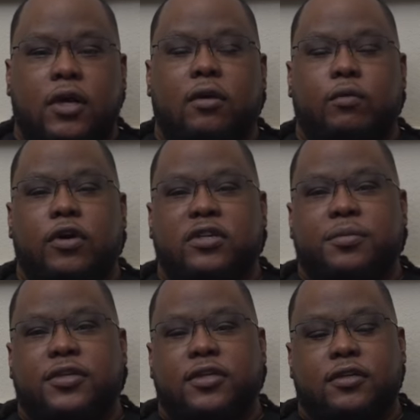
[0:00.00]
Yeah, one hundred
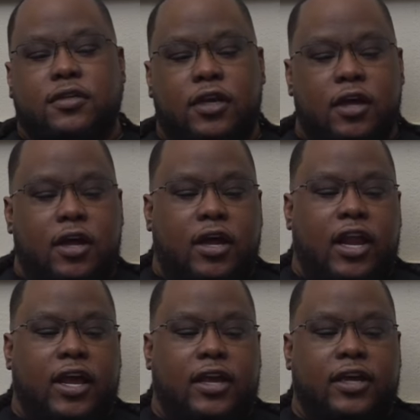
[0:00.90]
percent. Yeah,
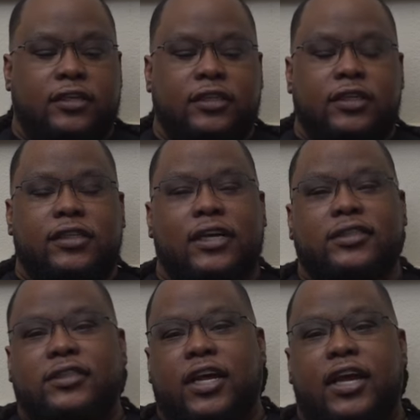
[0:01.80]
like it's that's
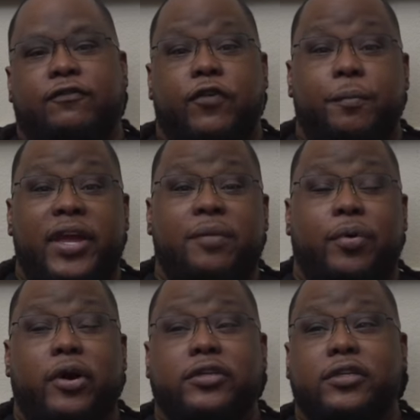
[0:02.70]
the thing for me
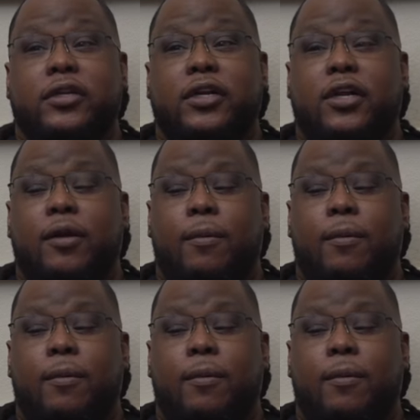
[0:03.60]
personally,